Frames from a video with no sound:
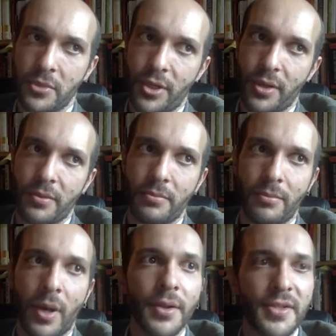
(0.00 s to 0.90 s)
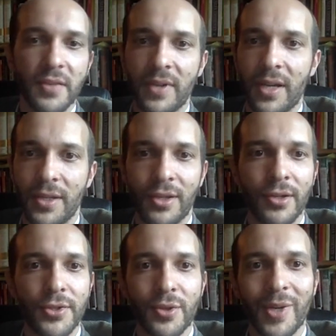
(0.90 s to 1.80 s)
you know, months, if not
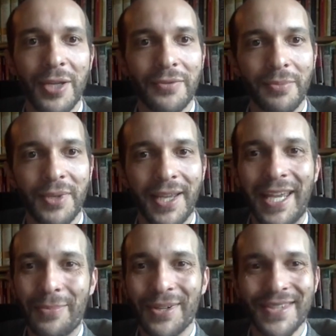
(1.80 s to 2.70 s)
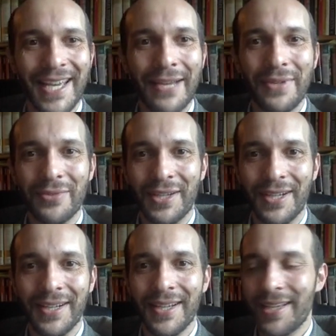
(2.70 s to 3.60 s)
years away from being able to have even a